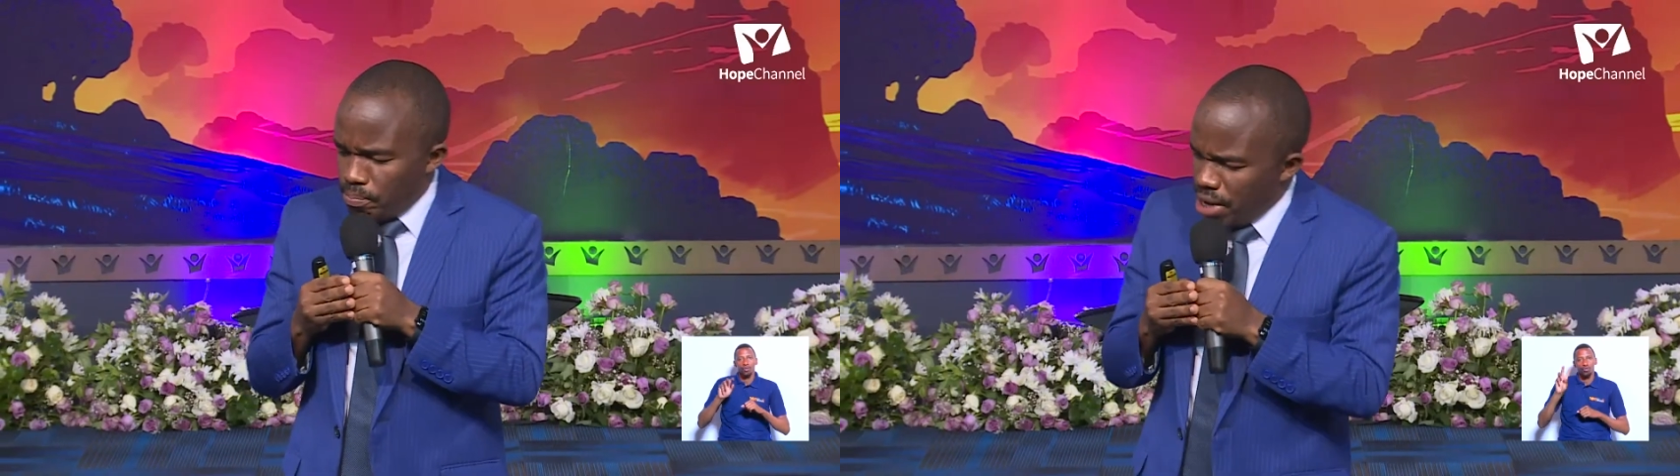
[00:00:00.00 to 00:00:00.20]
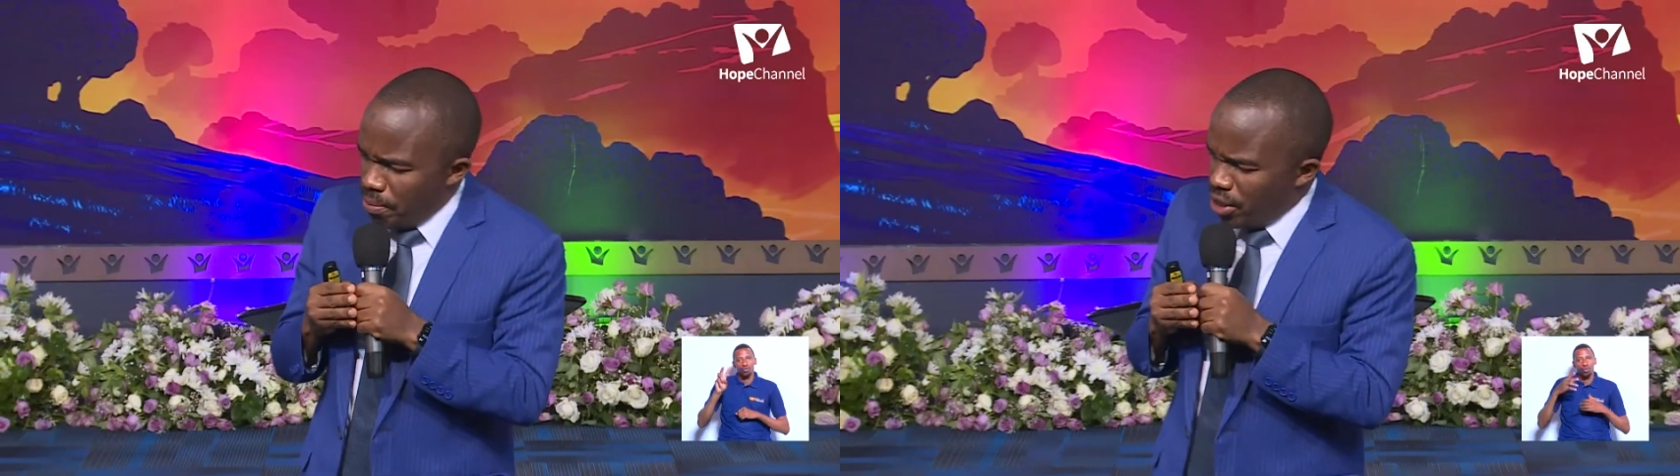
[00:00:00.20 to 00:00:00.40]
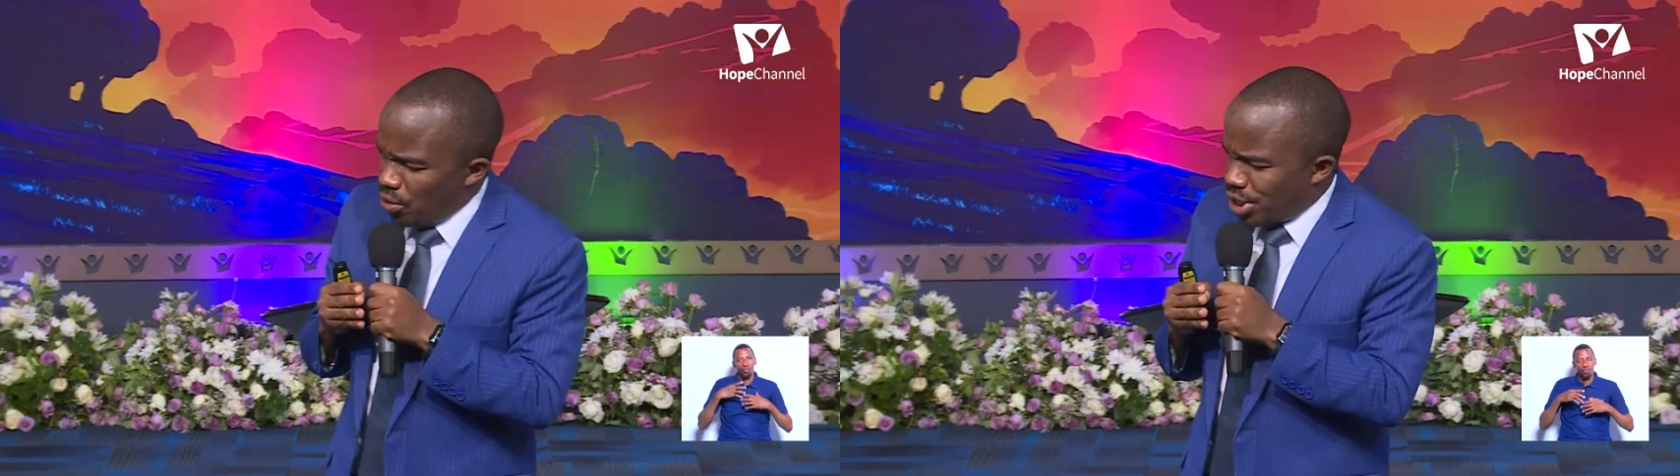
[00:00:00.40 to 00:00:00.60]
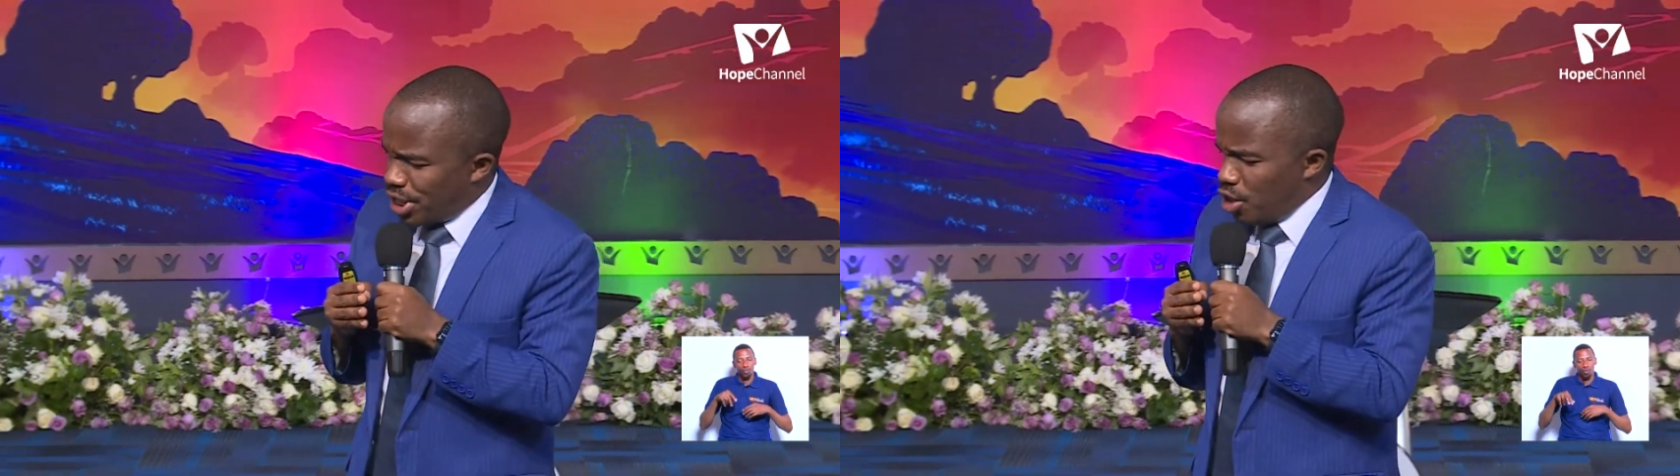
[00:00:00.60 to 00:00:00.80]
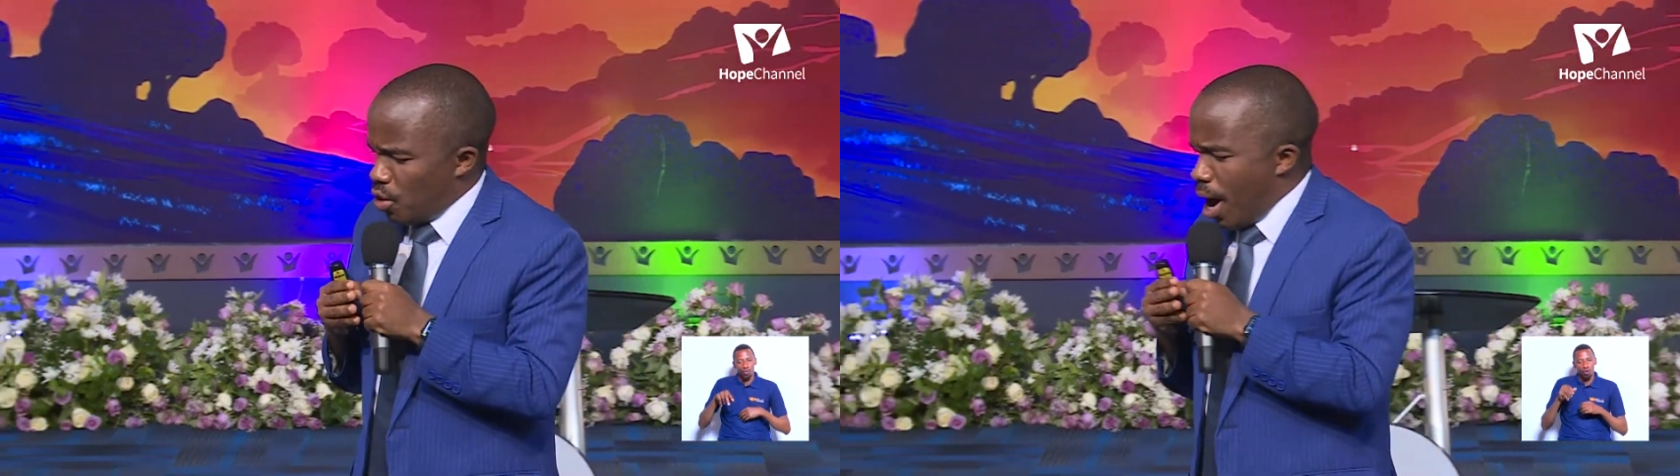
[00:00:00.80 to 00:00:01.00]
Maybe you
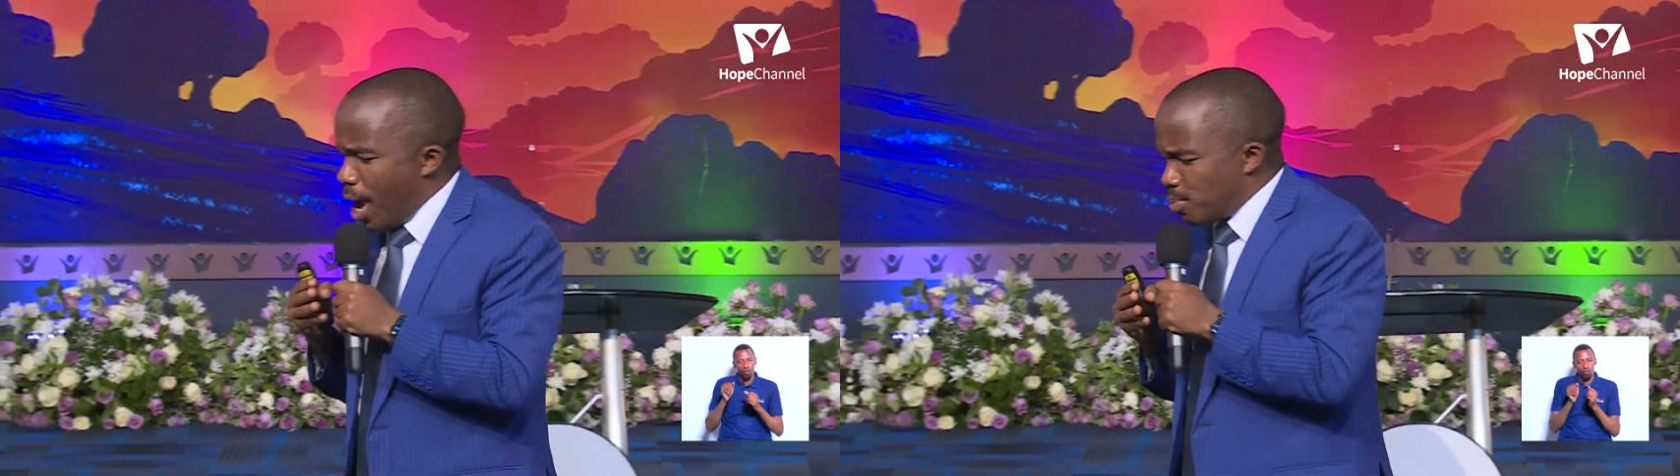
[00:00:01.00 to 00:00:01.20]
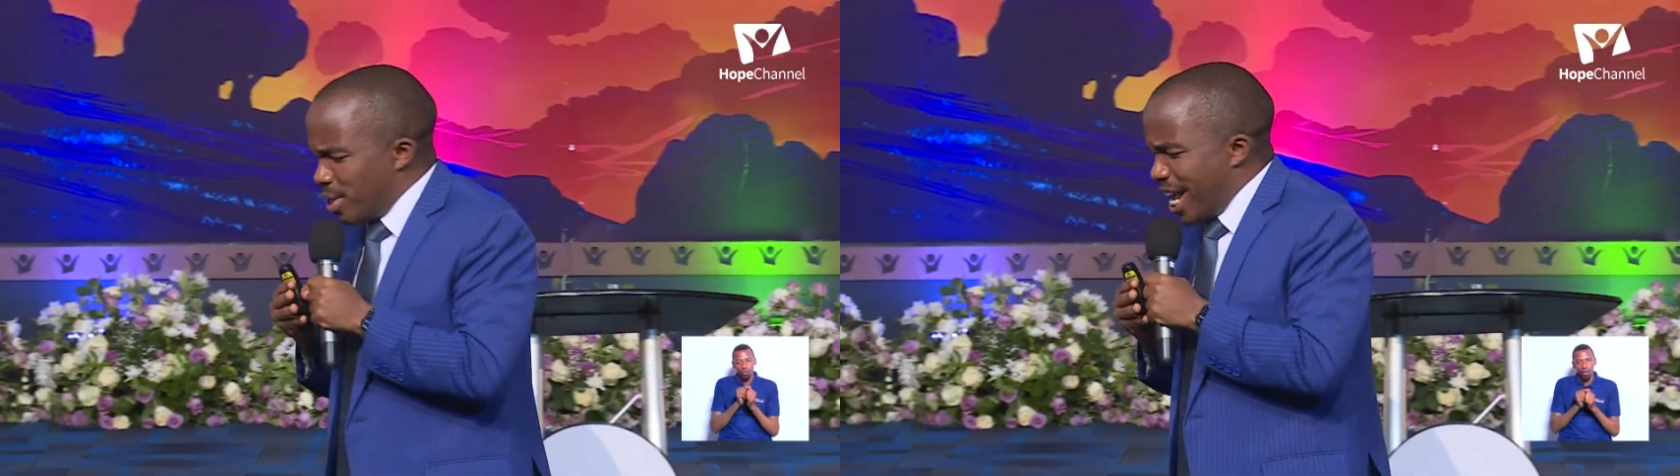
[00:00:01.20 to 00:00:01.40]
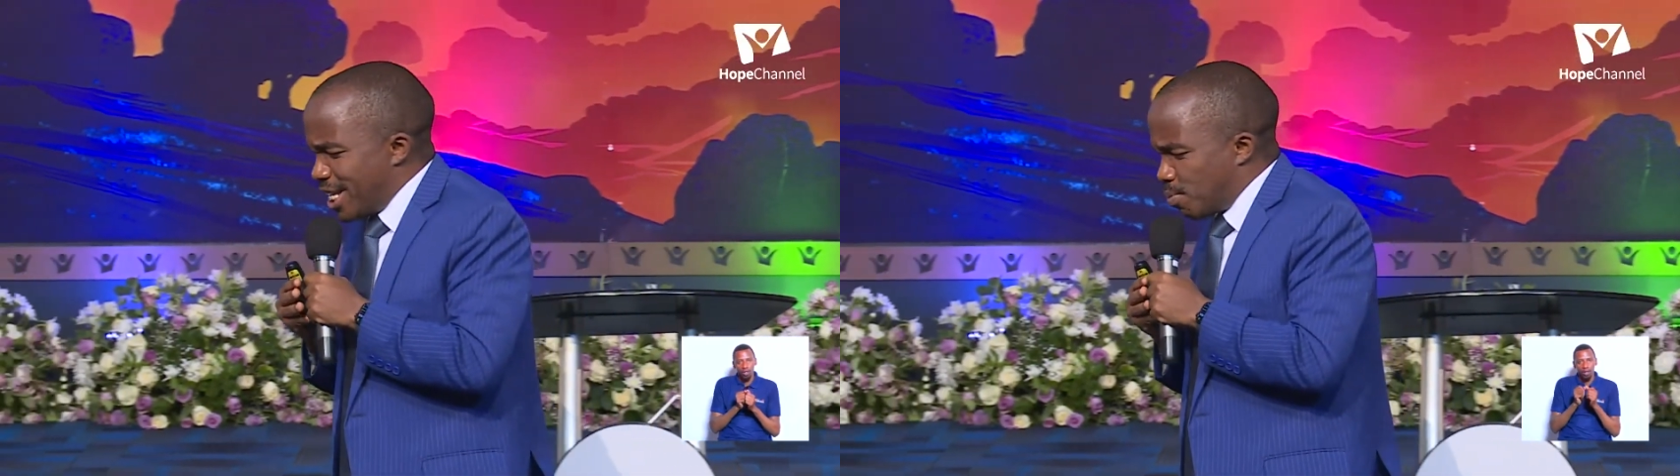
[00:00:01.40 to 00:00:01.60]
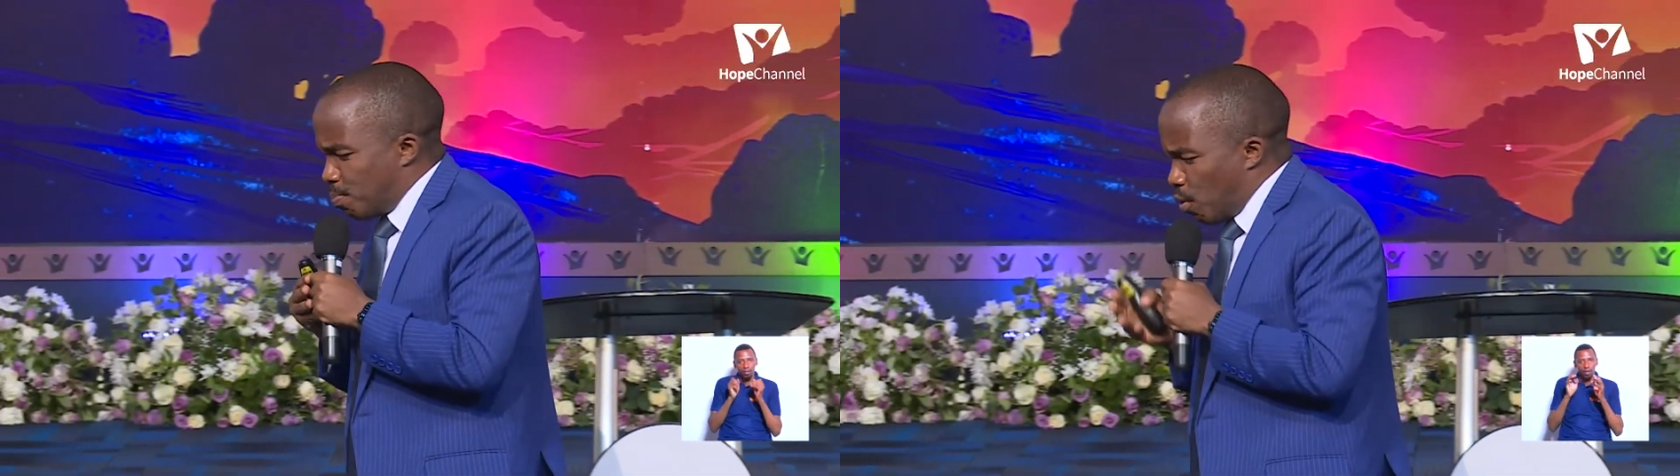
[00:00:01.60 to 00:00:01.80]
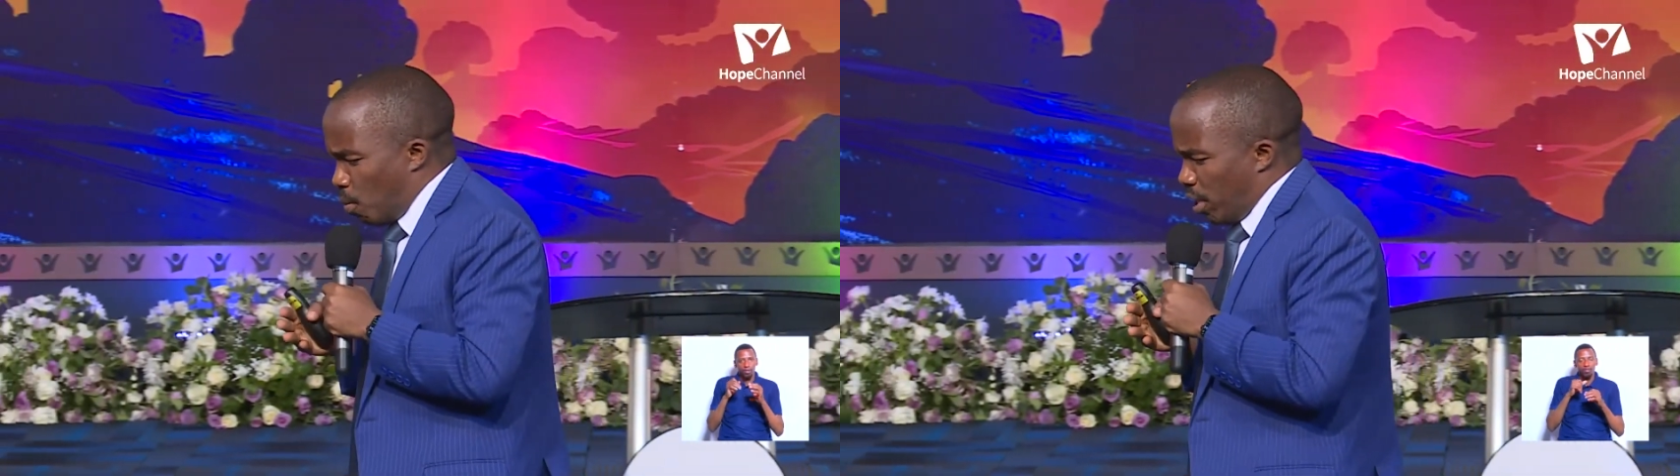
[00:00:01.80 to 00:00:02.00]
see your husband has a
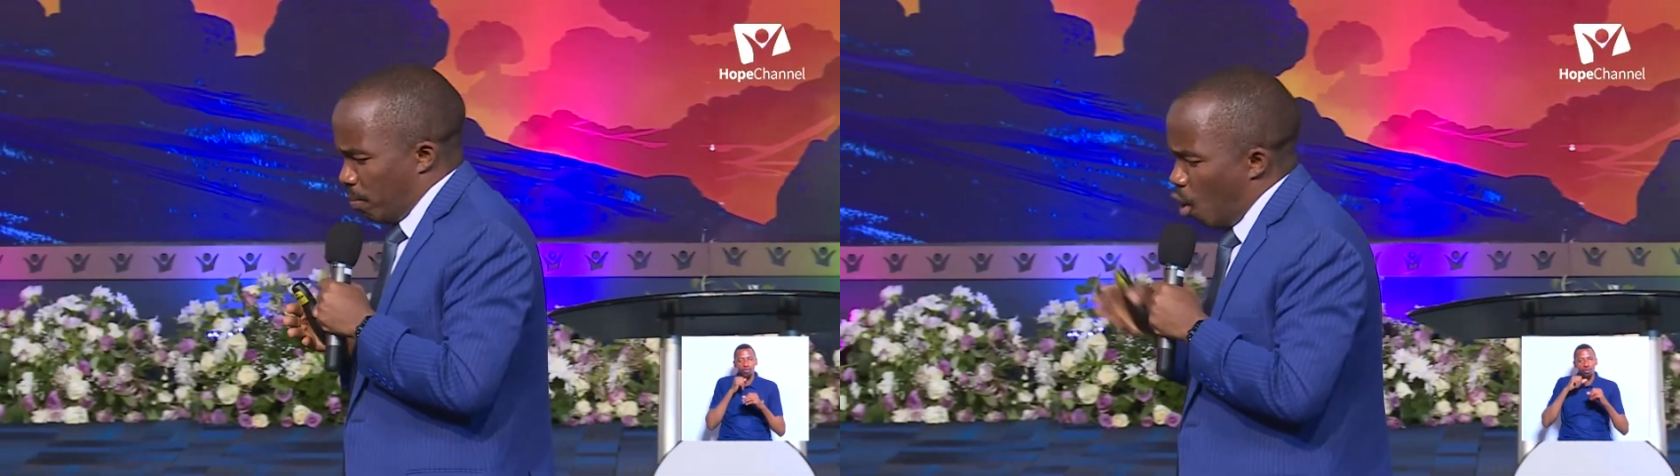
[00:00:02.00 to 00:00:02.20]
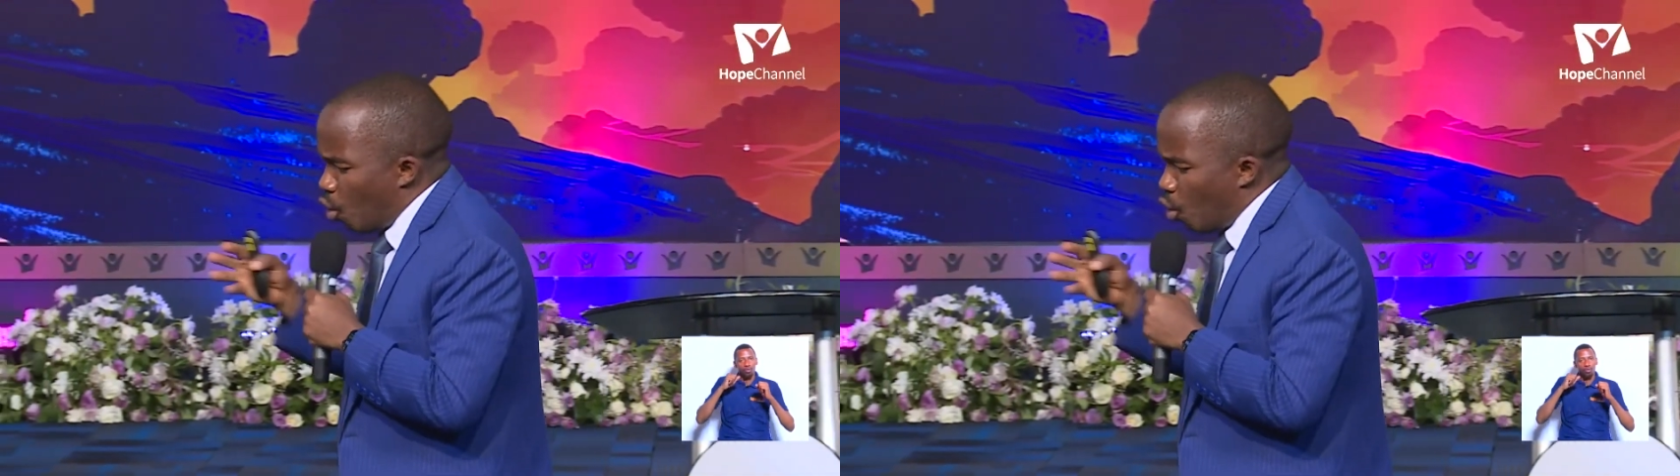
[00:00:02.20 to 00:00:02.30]
problem